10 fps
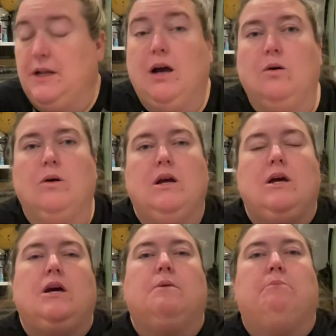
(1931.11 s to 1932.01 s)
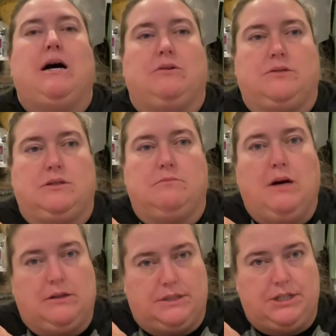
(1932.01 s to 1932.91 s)
Oh, model
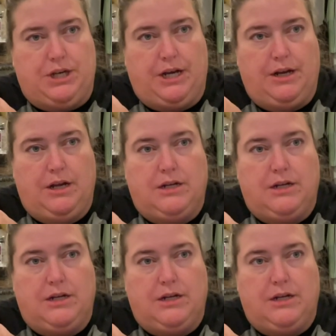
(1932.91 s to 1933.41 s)
stitching.